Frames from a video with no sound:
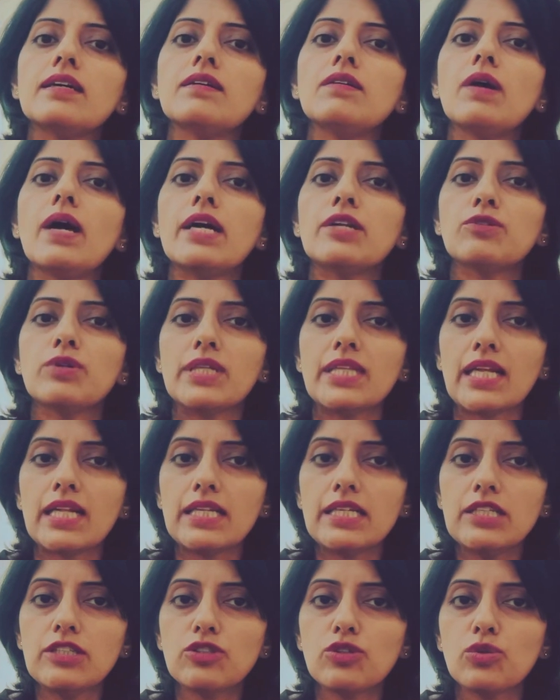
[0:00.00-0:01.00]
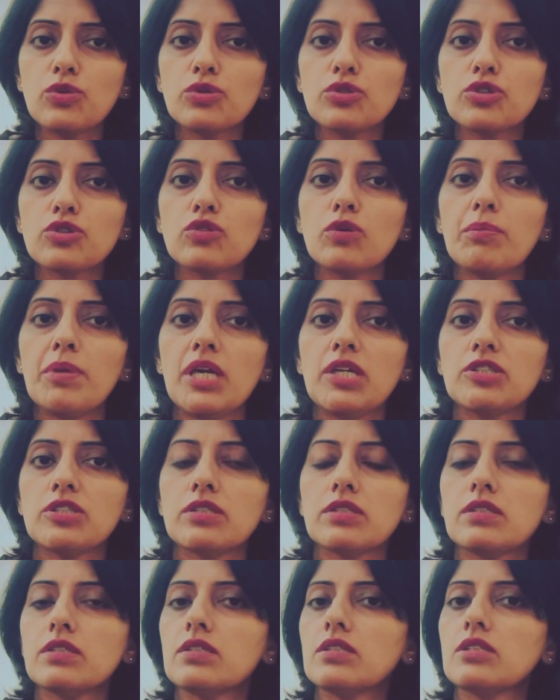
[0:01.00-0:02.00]
adrenaline dose to a
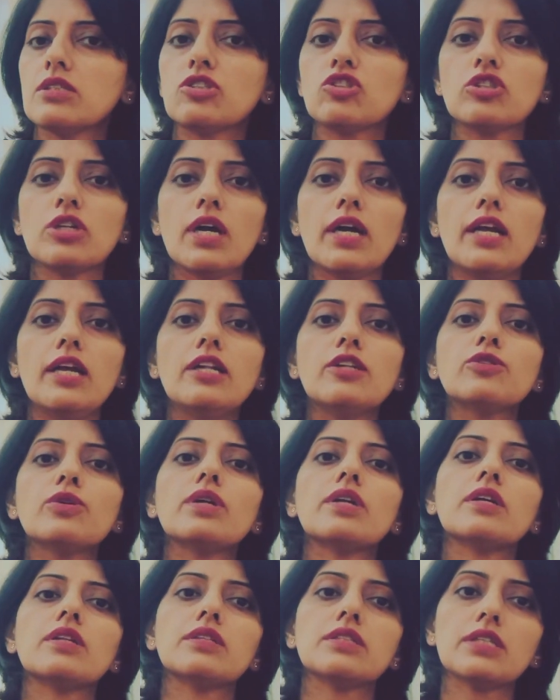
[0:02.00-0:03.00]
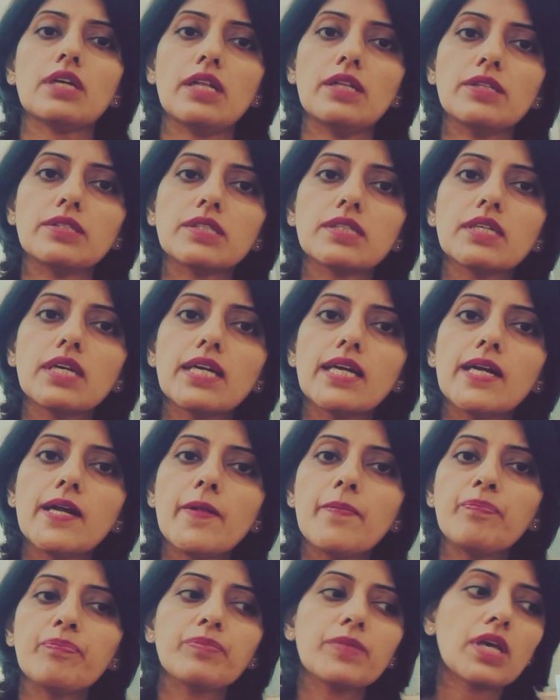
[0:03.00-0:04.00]
patient, child or an adult.
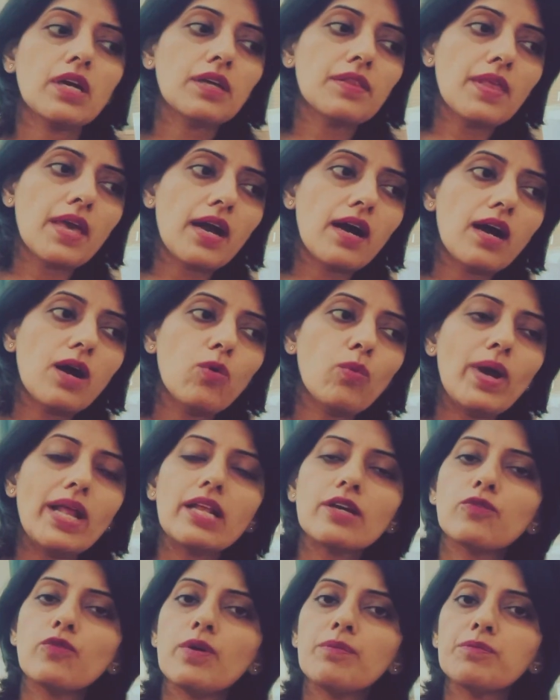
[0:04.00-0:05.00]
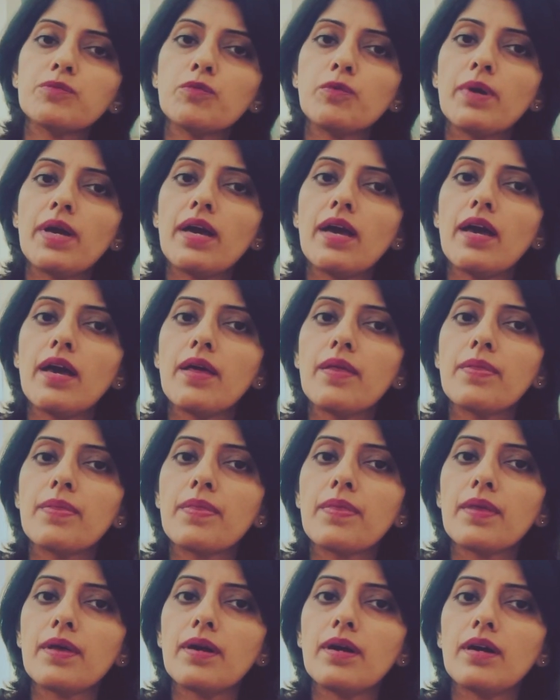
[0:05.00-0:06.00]
They are well equipped with
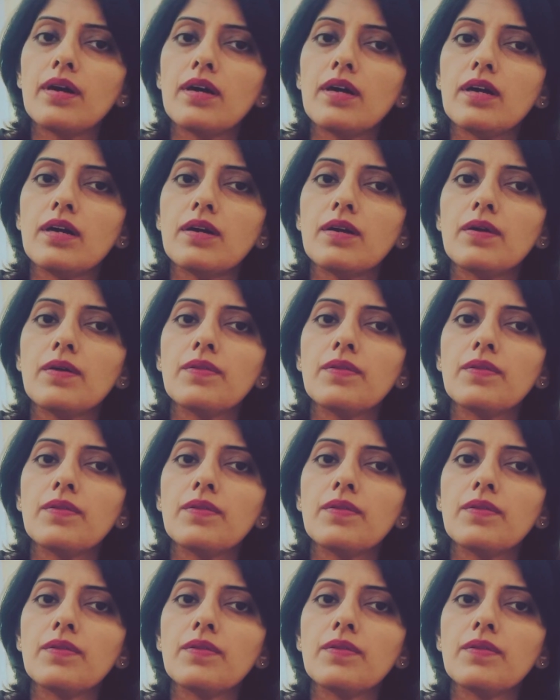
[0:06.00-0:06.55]
the